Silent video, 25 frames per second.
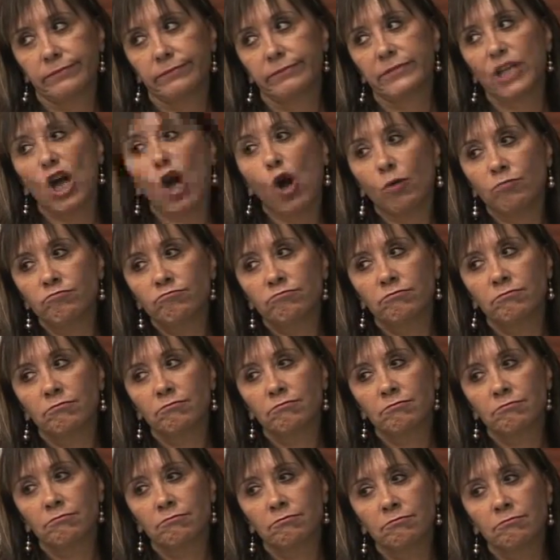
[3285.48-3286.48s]
no.
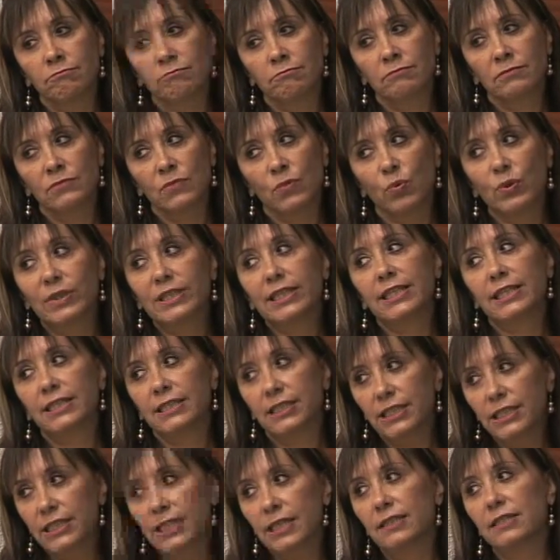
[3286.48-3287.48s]
We
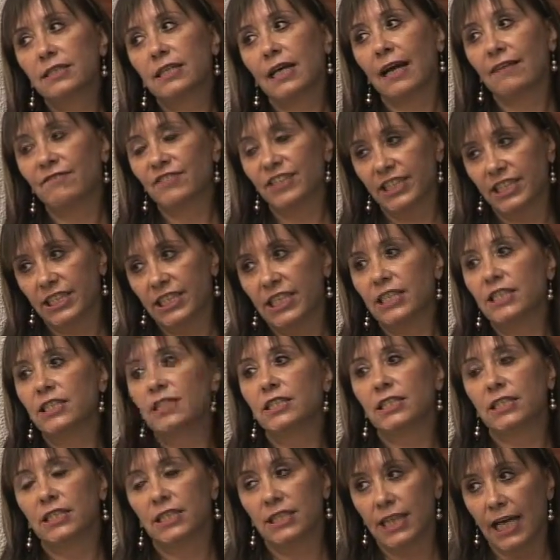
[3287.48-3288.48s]
didn't ch have
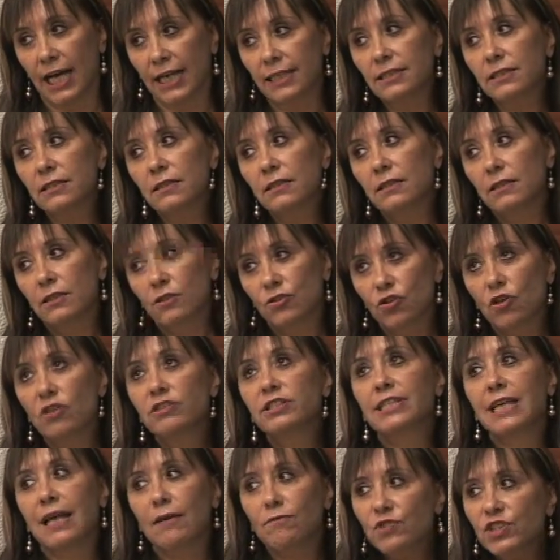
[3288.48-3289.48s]
change in that. So
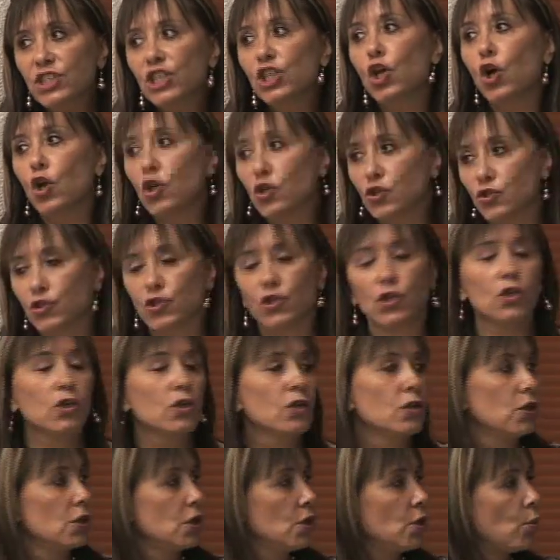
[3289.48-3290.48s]
something also
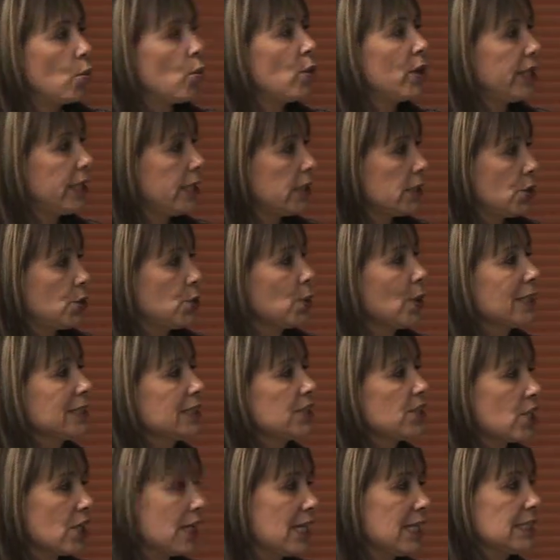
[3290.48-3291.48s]
we need to
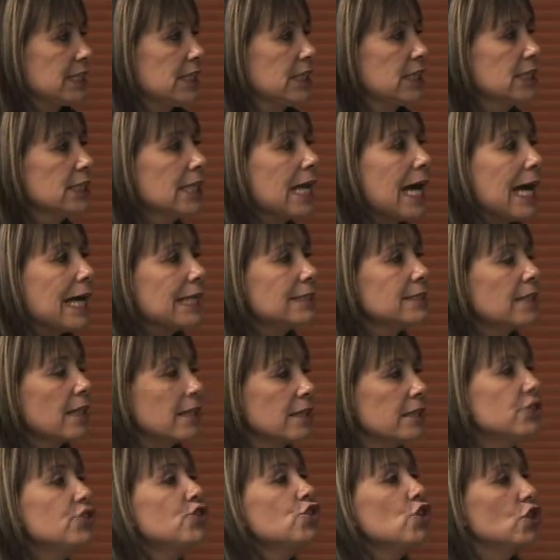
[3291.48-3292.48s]
address in that
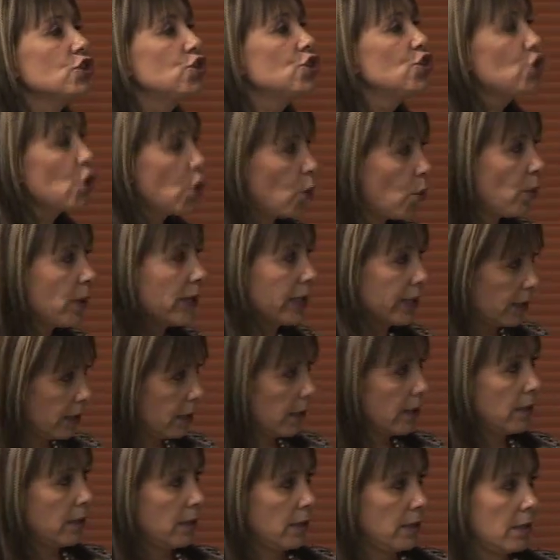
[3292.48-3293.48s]
that is not showing
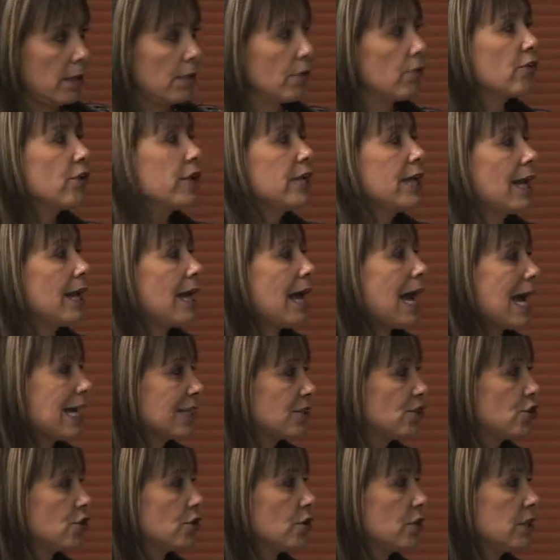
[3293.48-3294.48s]
real
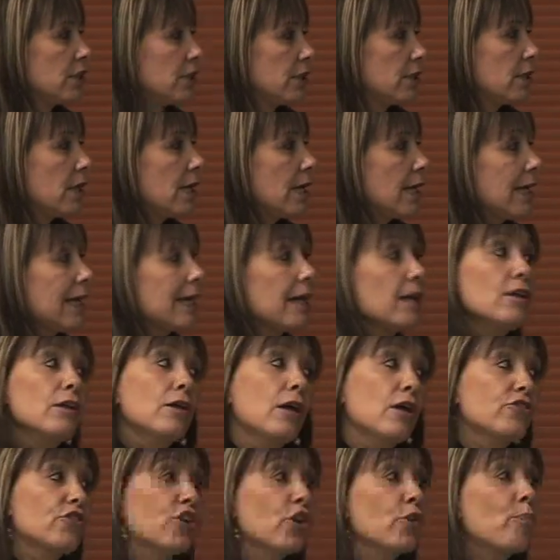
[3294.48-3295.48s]
action in.
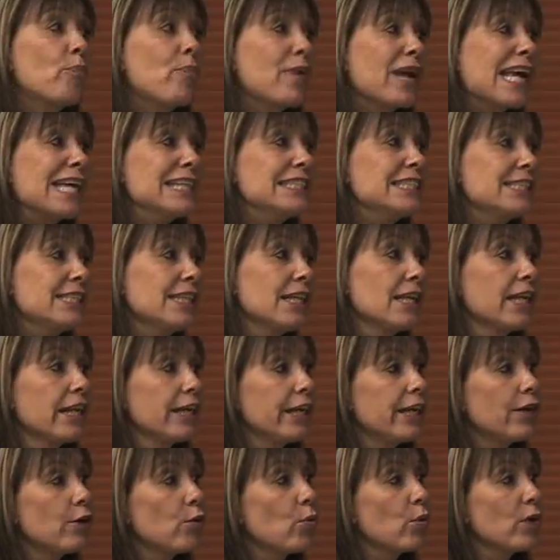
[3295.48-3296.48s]

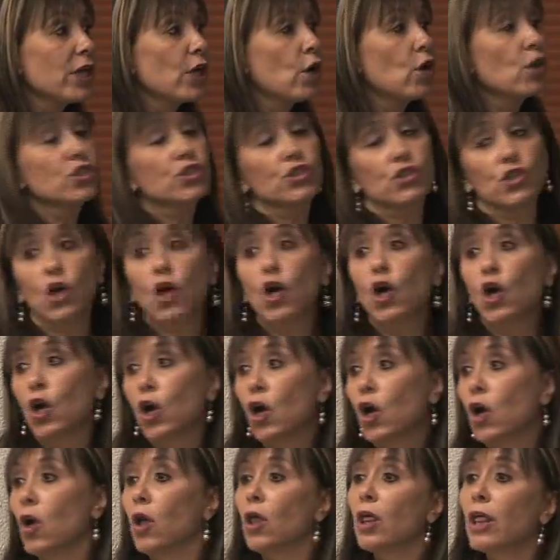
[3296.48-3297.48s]
Surprisingly, we also
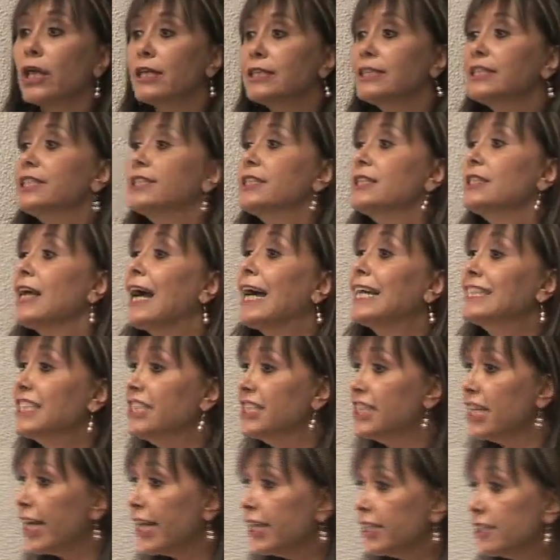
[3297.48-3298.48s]
had
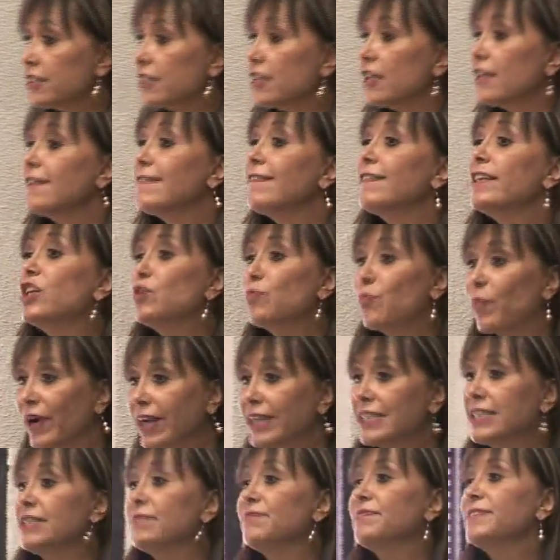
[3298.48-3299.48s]
change in
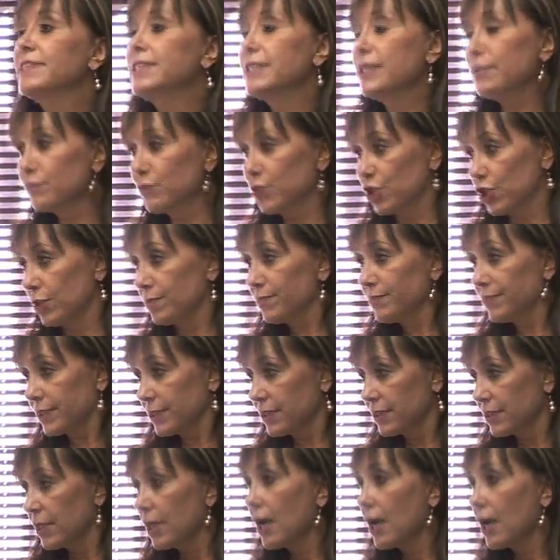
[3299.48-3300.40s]
depressive symptoms